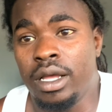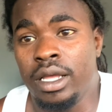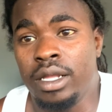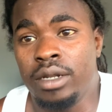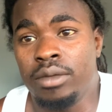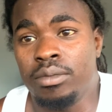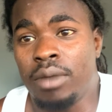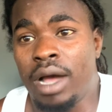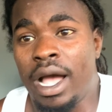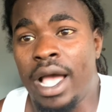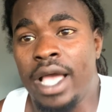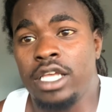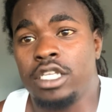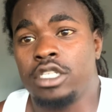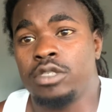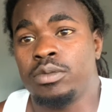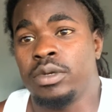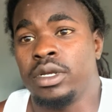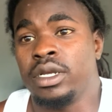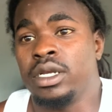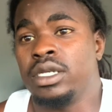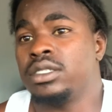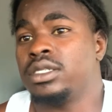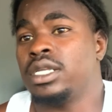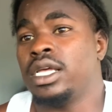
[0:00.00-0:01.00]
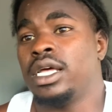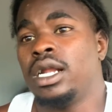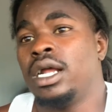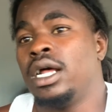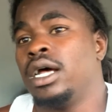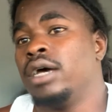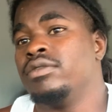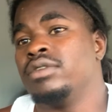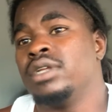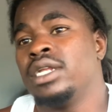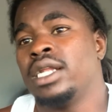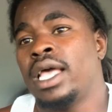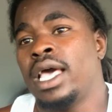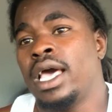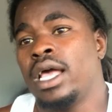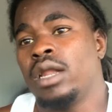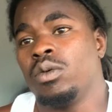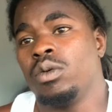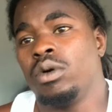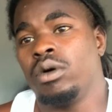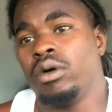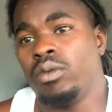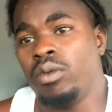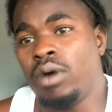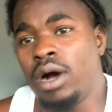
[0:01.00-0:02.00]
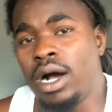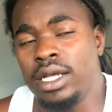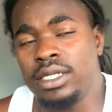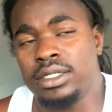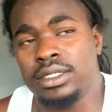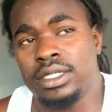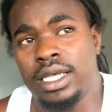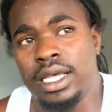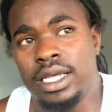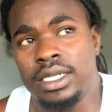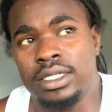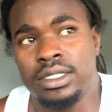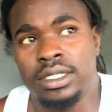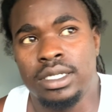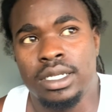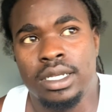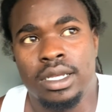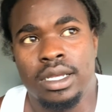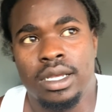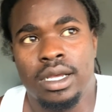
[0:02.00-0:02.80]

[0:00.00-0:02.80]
and my experience that I've done had with Wasatch.